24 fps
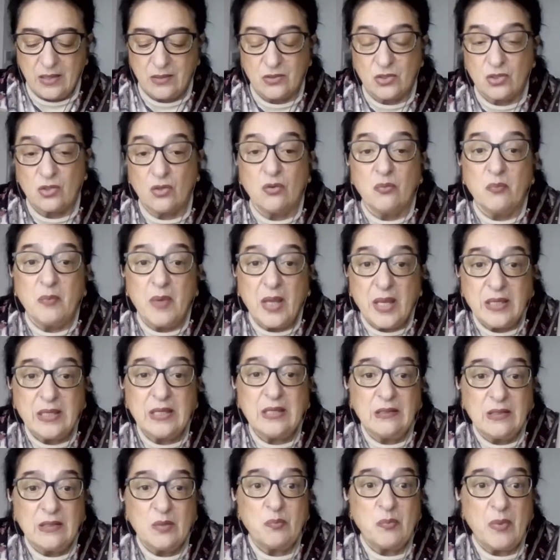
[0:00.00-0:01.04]
So
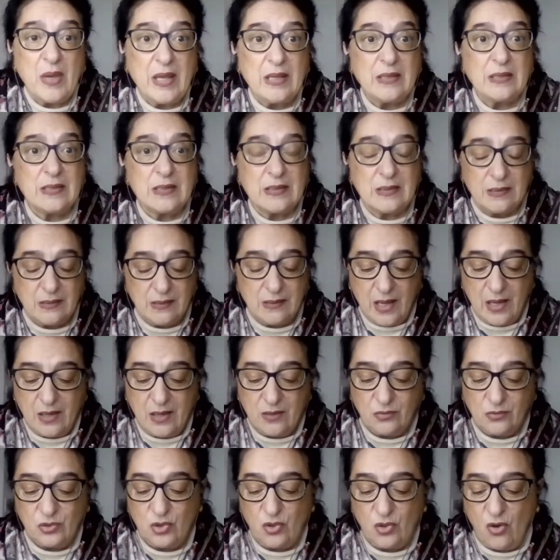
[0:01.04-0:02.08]
making the best
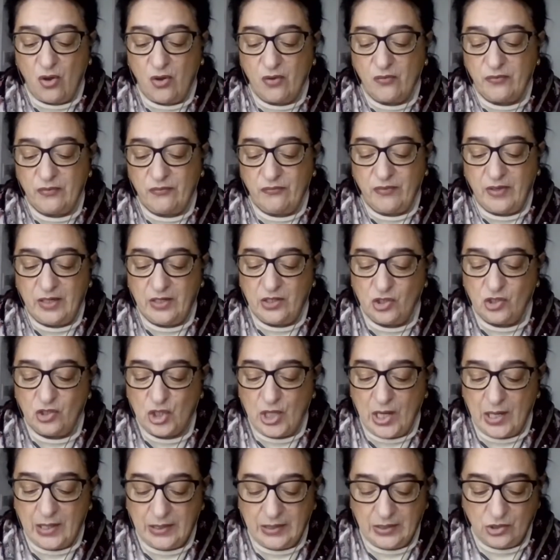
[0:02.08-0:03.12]
out of a very
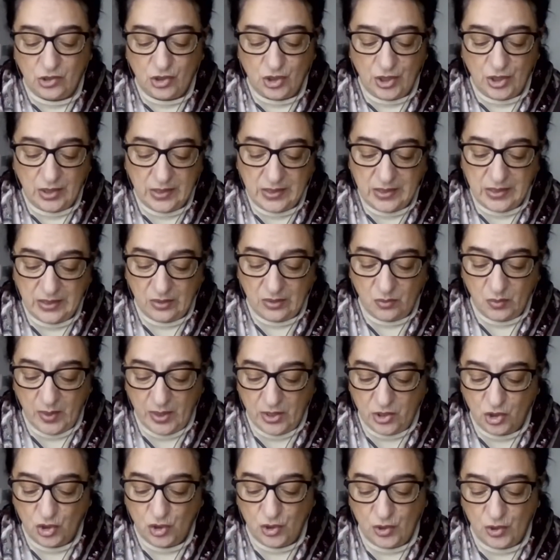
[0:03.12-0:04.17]
challenging
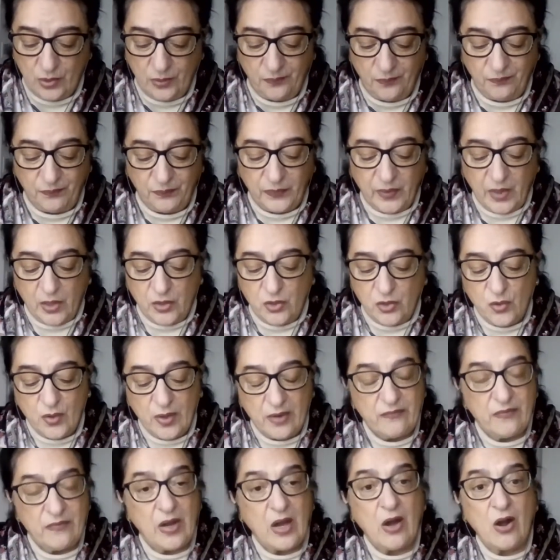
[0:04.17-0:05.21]
situation. You
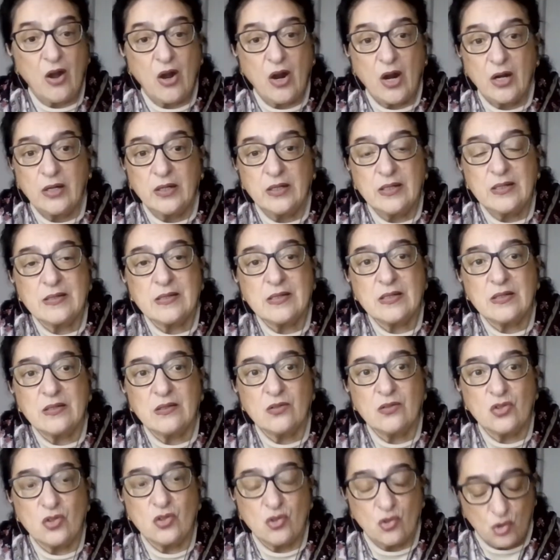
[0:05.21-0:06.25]
have harnessed
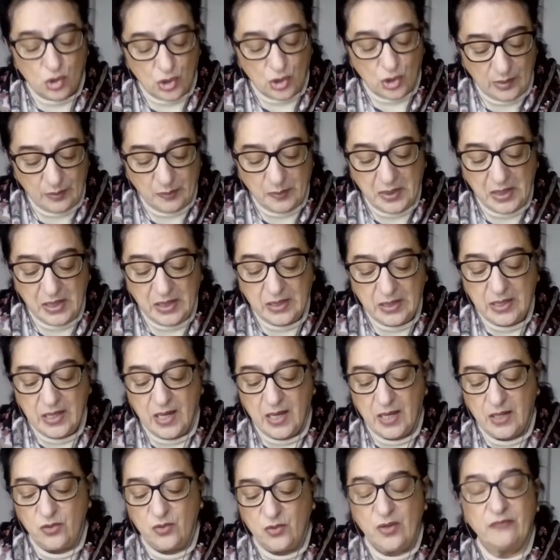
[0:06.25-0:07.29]
the social
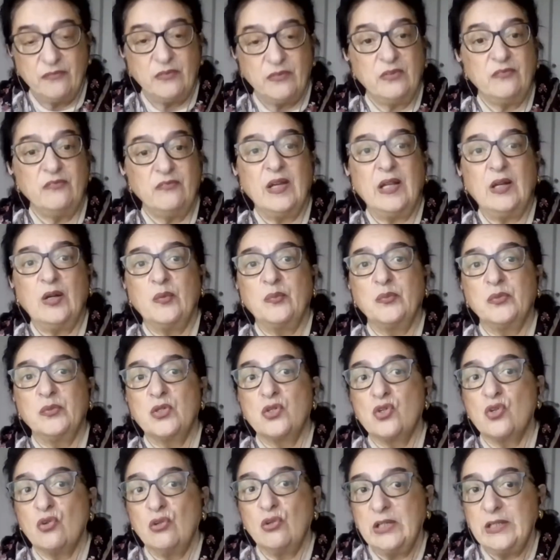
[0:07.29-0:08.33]
media, you have developed
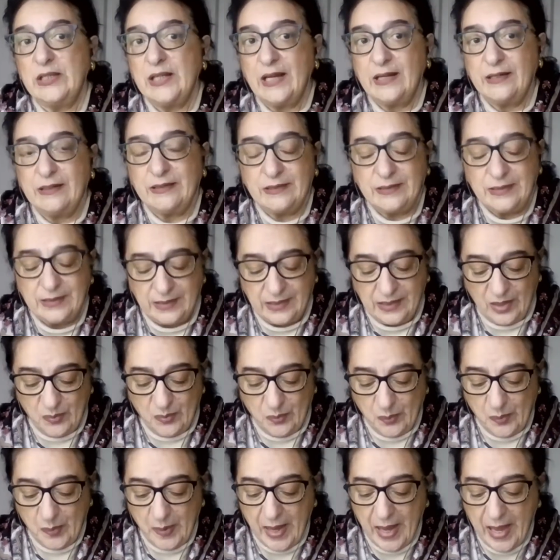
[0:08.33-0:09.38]
solidarity
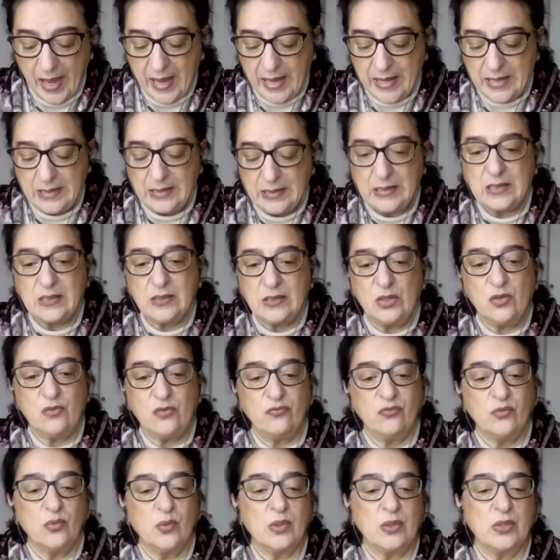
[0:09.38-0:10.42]
campaigns,
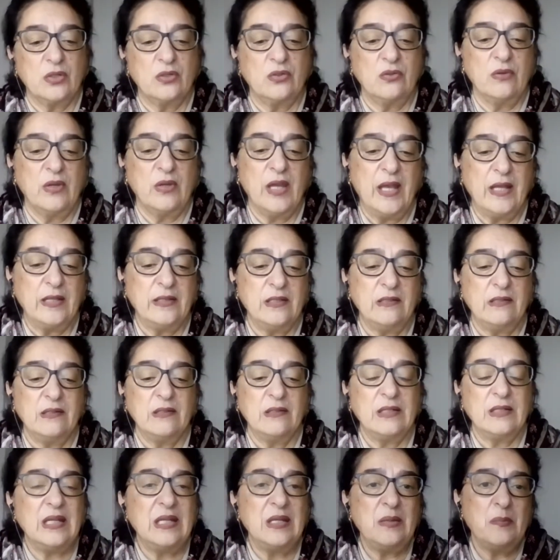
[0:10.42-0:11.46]
you've worked together
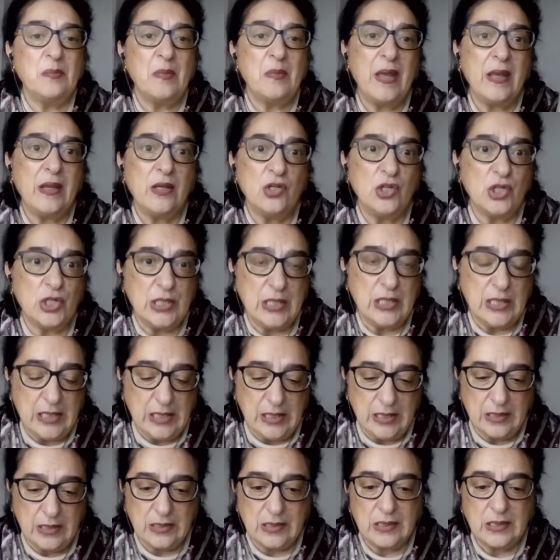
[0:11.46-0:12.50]

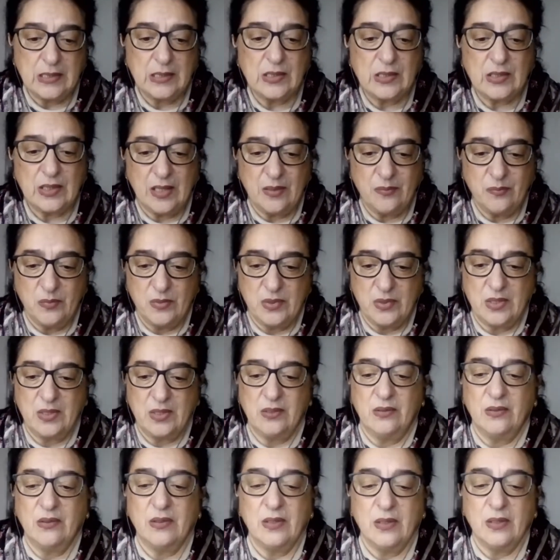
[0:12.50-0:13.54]
reimagining systems
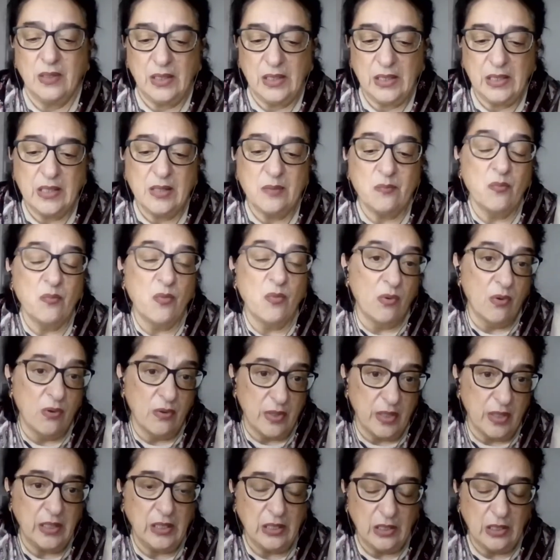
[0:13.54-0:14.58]
in a more
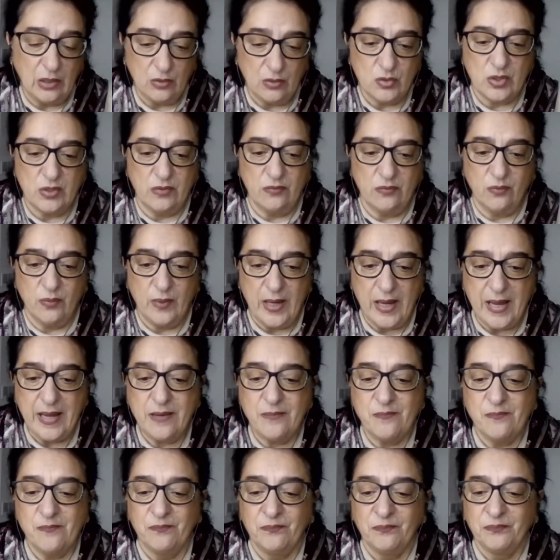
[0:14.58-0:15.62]
inclusive
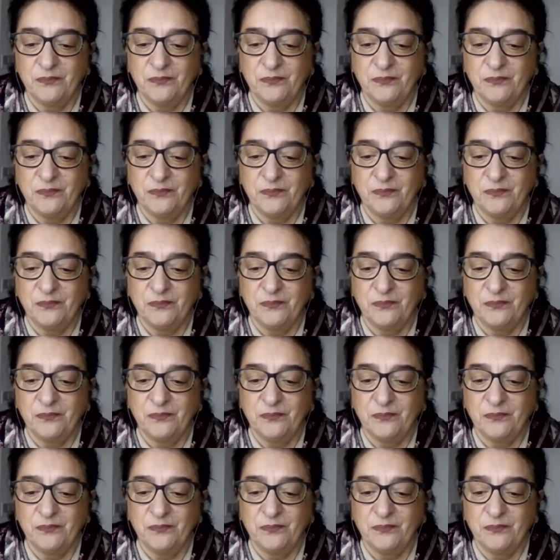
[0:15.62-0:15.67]
way,